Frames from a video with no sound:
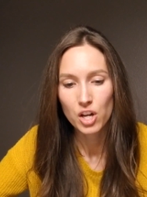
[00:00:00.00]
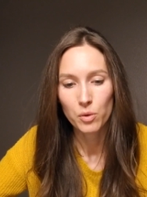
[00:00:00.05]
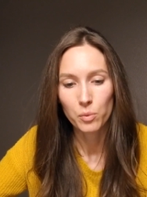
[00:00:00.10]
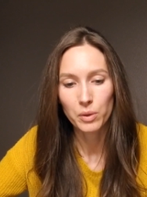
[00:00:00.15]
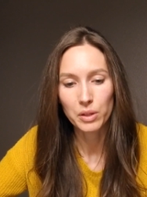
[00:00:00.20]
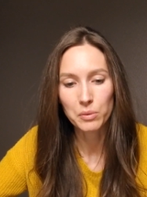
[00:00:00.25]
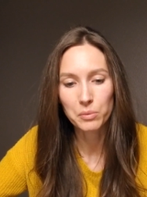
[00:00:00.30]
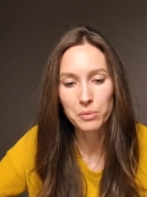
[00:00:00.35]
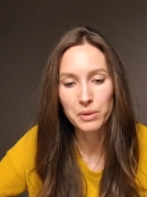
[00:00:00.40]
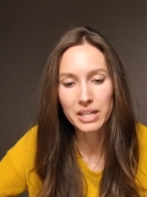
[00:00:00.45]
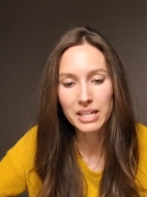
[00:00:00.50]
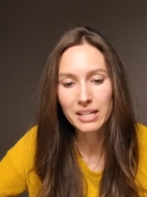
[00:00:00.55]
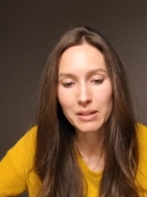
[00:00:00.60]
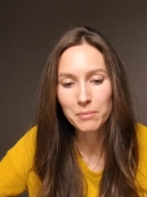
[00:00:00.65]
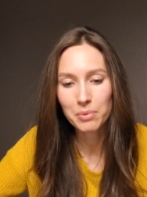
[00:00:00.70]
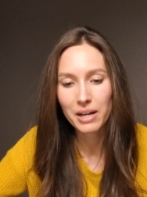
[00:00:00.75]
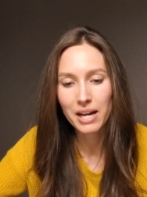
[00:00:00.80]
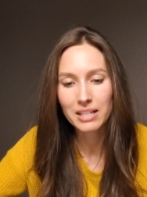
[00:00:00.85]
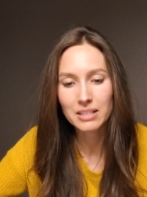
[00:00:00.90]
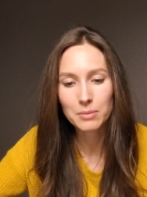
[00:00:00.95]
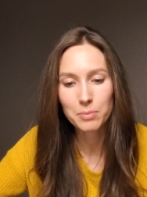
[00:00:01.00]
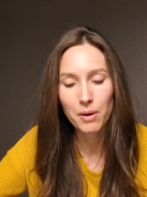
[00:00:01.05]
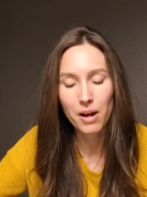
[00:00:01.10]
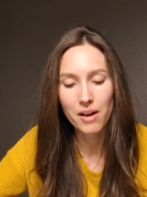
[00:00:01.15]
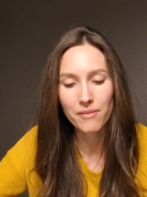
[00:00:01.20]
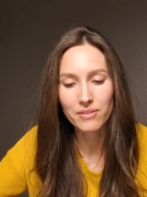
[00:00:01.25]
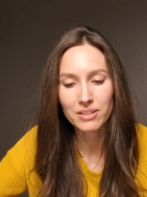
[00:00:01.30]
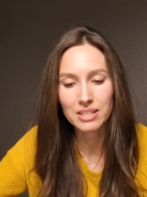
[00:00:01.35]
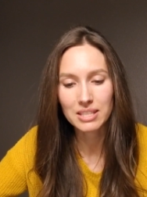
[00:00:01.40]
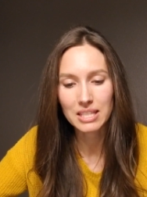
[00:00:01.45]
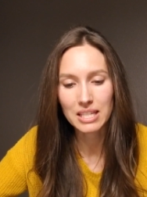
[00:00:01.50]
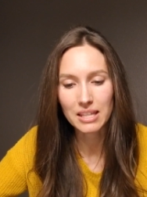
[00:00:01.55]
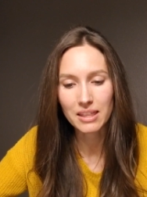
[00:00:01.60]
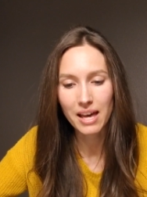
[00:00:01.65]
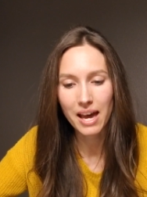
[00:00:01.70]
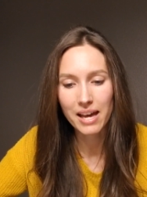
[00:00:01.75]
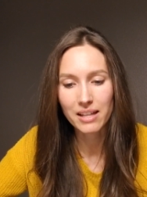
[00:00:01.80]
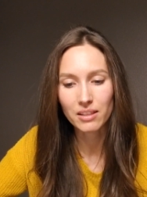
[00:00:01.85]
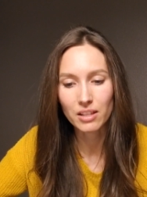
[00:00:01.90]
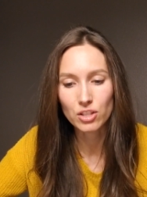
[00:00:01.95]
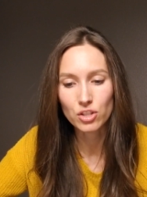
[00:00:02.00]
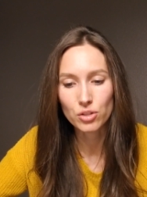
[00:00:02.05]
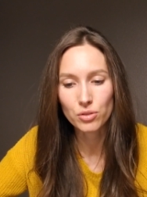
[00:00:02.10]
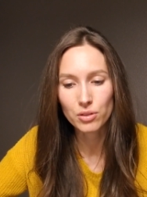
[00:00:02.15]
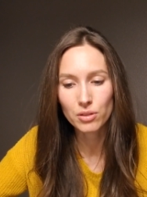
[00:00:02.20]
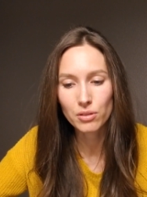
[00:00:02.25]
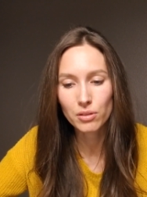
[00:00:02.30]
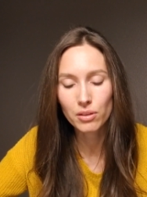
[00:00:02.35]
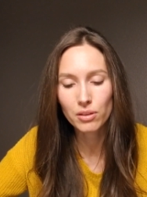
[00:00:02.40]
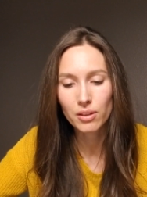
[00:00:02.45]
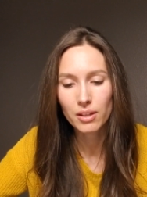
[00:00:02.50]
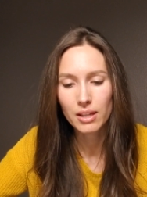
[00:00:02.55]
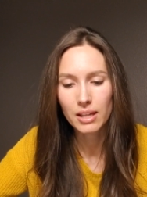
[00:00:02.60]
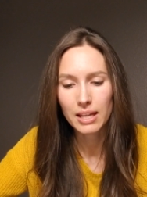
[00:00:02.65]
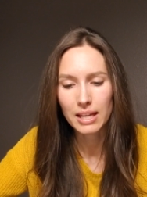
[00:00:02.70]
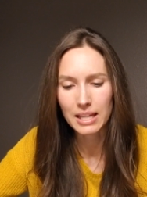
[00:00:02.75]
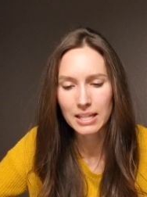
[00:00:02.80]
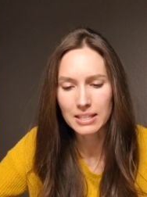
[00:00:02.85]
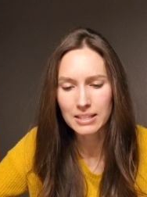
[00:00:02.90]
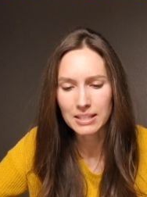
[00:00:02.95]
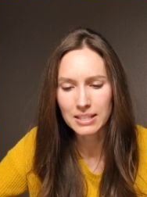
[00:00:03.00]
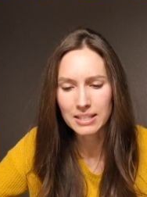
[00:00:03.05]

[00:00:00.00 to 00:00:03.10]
We read in Pratt's prophecy that the truth is